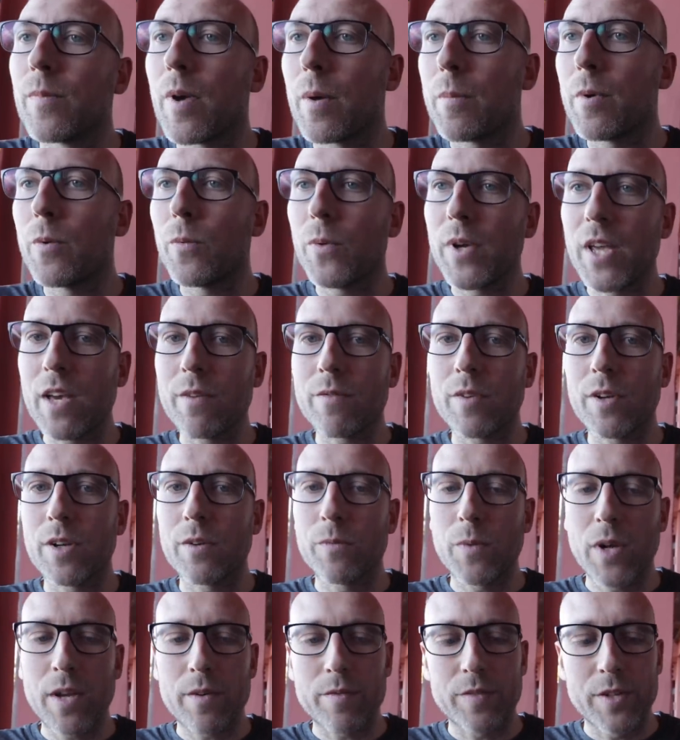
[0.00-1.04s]
I mean, okay. we have a
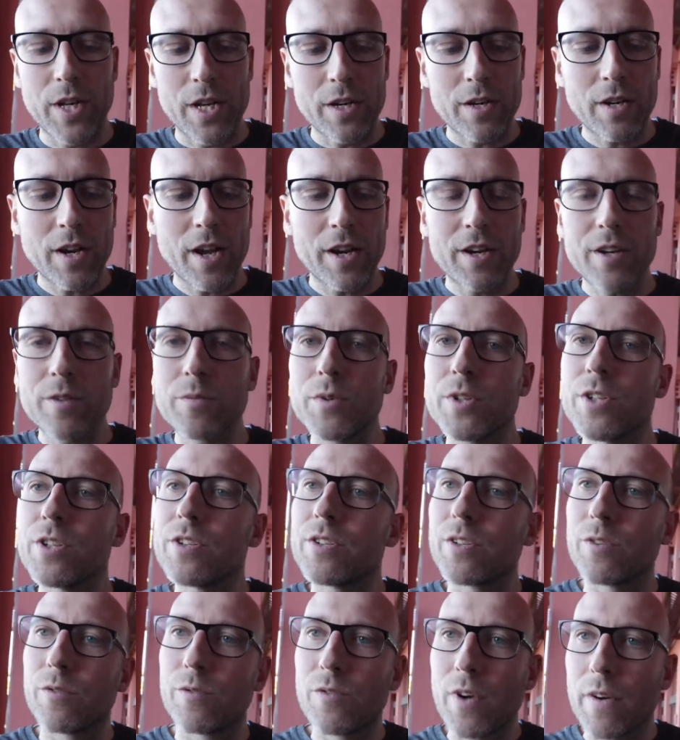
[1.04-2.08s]
we have an inner liner, which
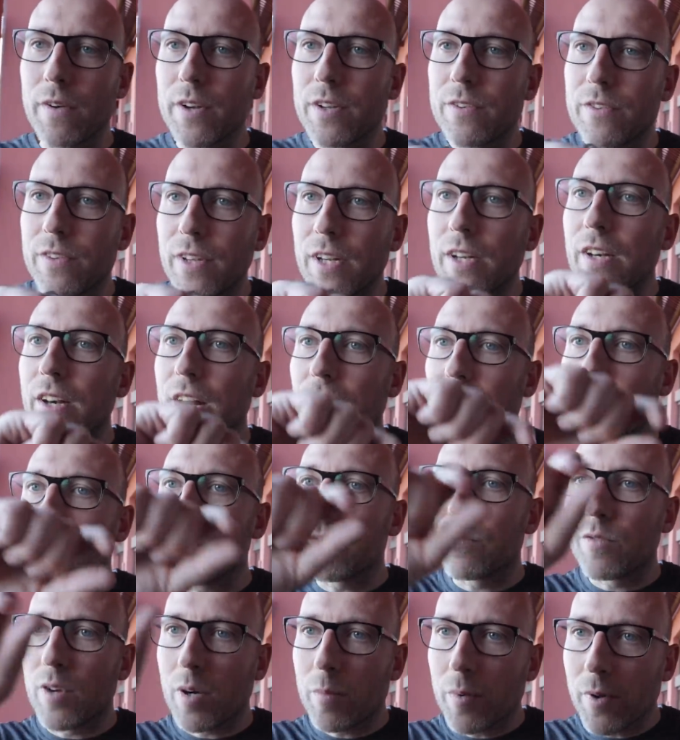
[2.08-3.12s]
is a very thin layer
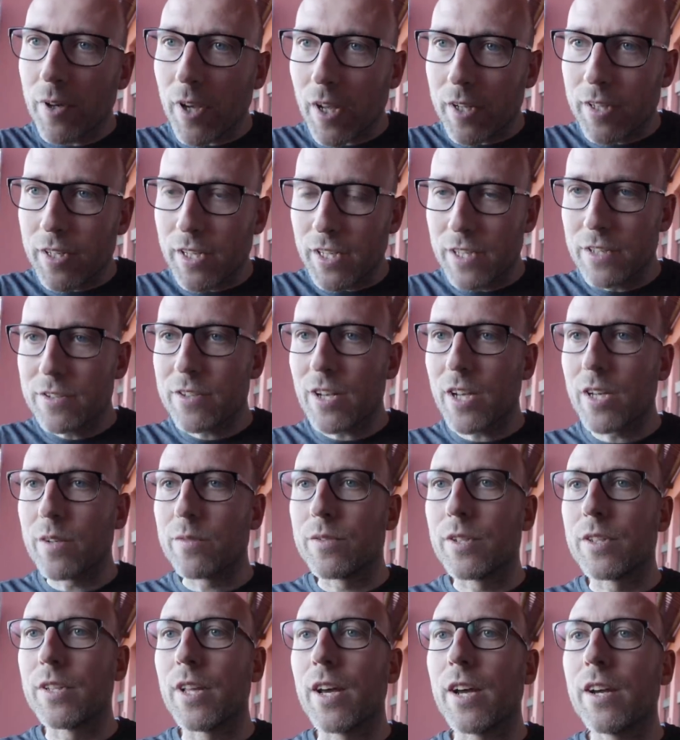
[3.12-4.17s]
of rubber on the inside
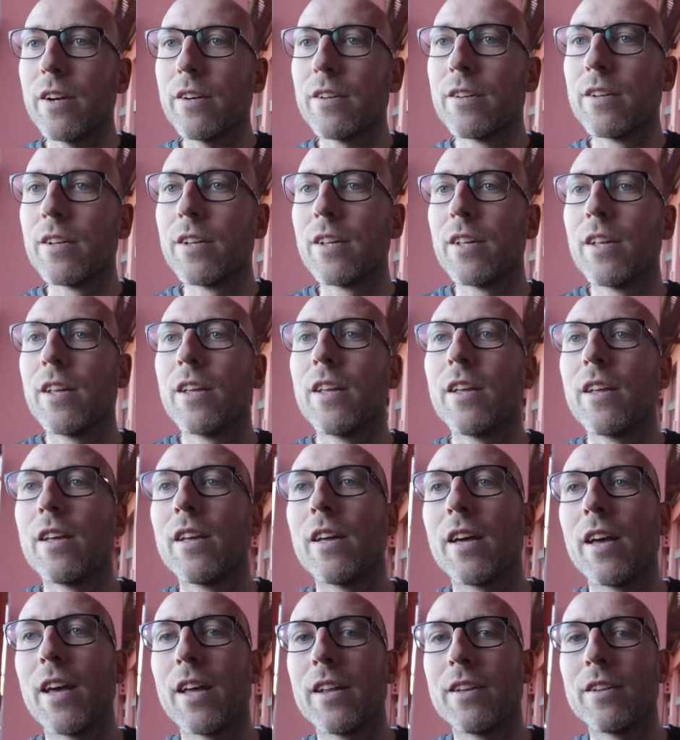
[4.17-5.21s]
of the tire,
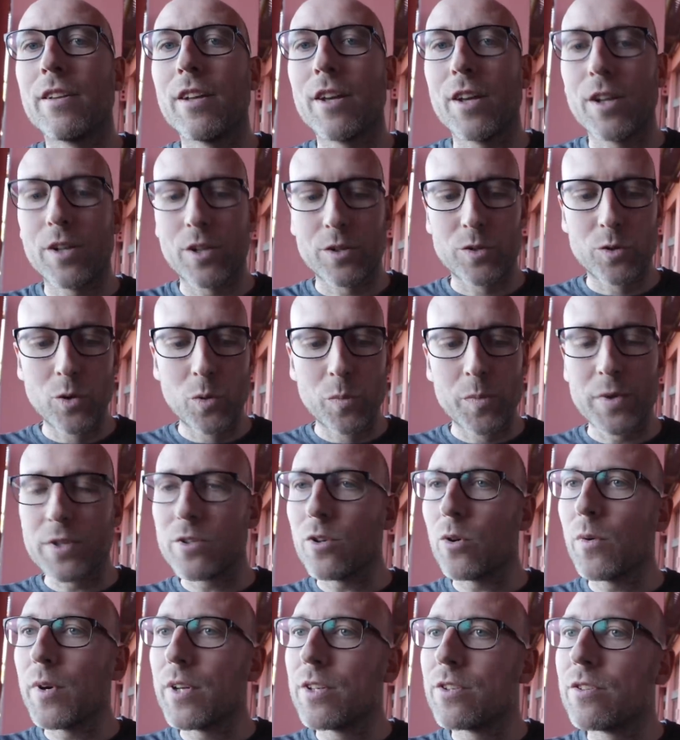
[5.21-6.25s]
and uh, the tube is
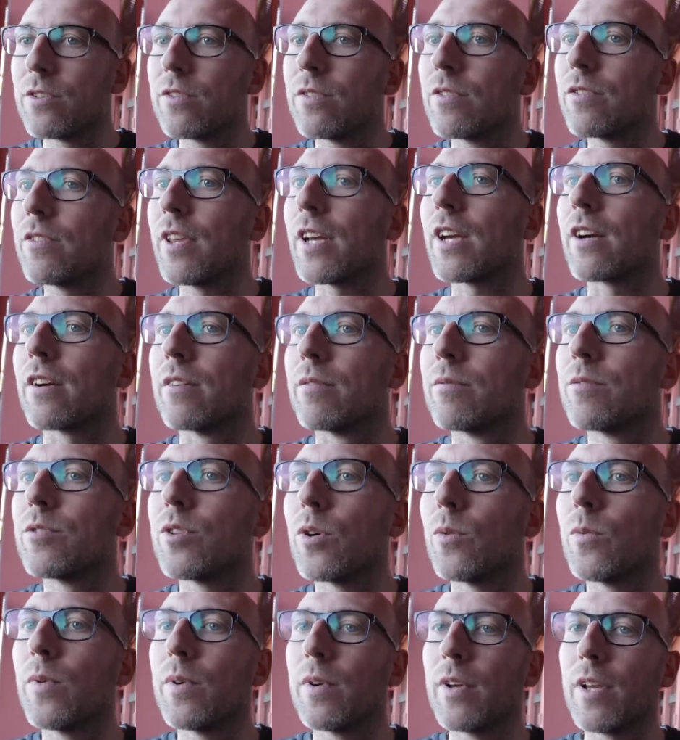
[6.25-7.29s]
always thicker.
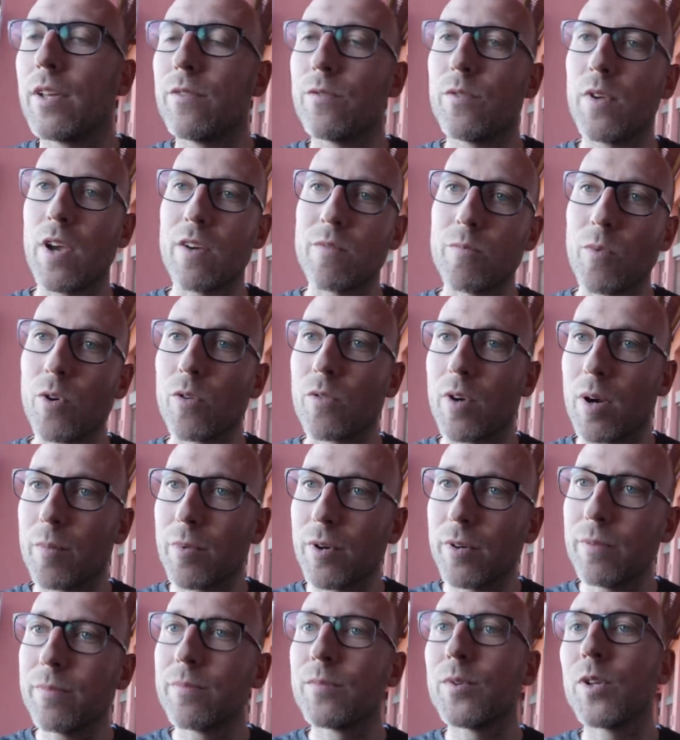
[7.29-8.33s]
So if you have more
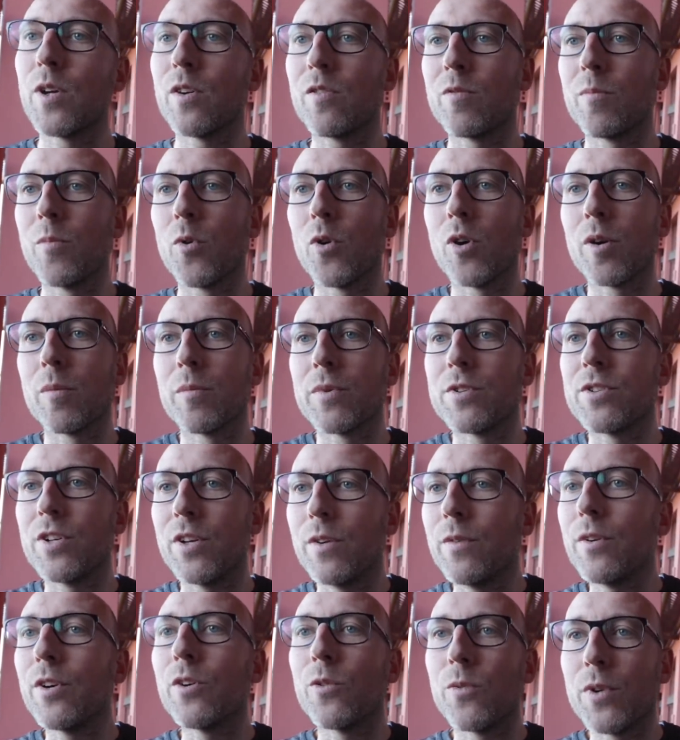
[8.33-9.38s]
rubber, you have more
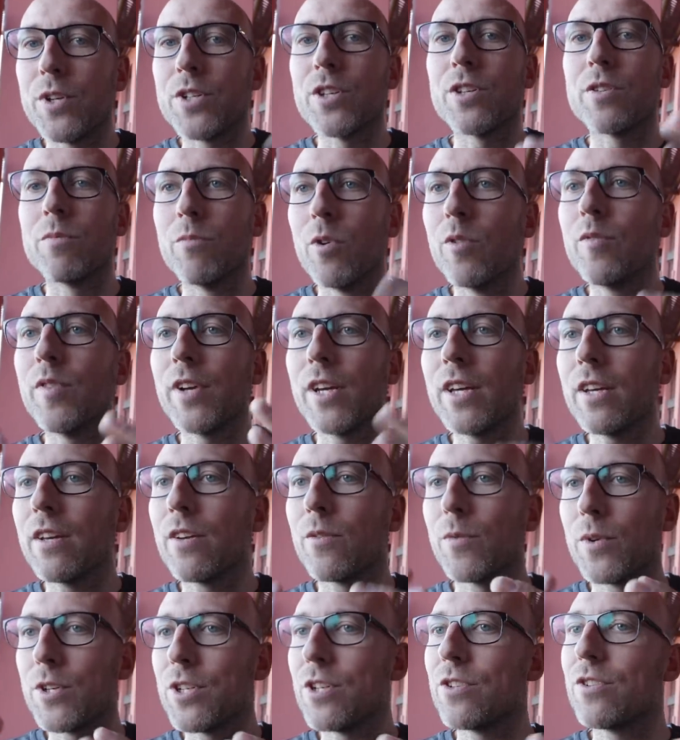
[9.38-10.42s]
material which is moving,
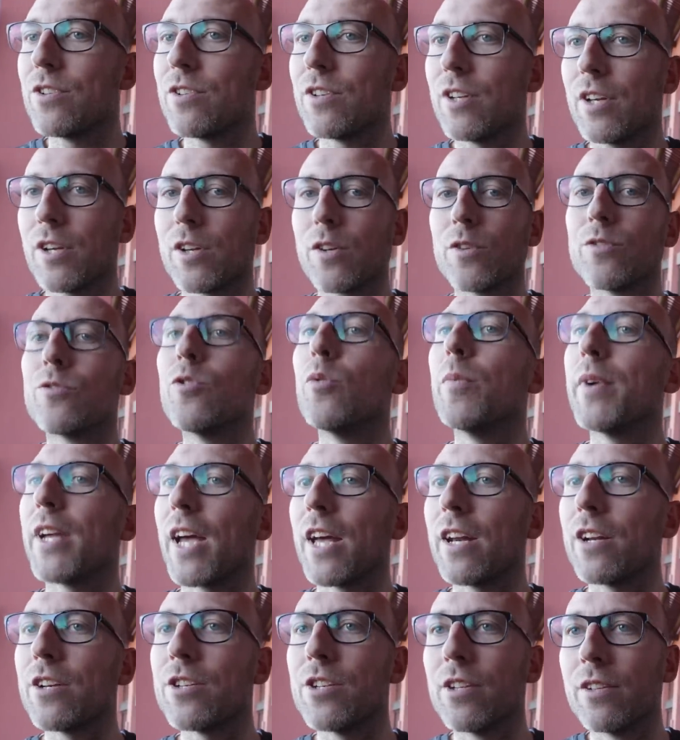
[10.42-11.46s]
which is uh, consuming
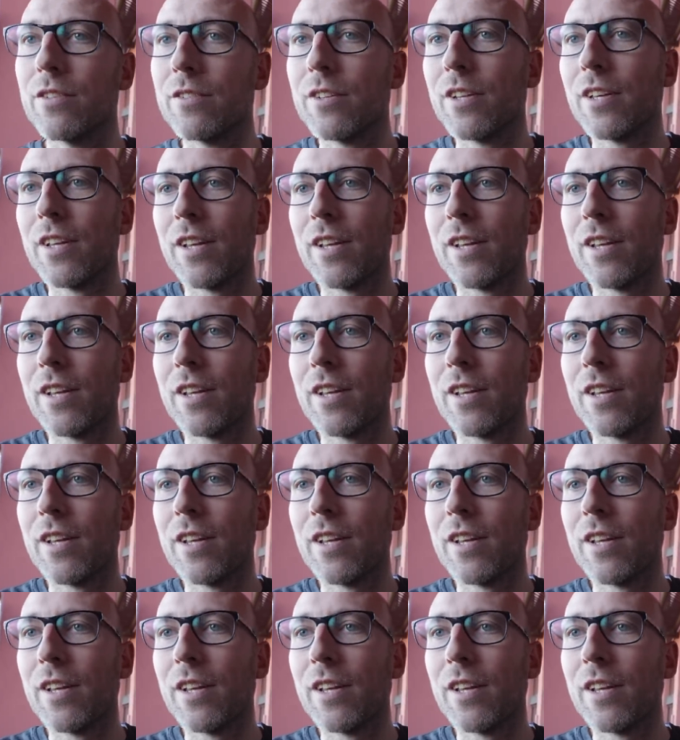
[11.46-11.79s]
energy.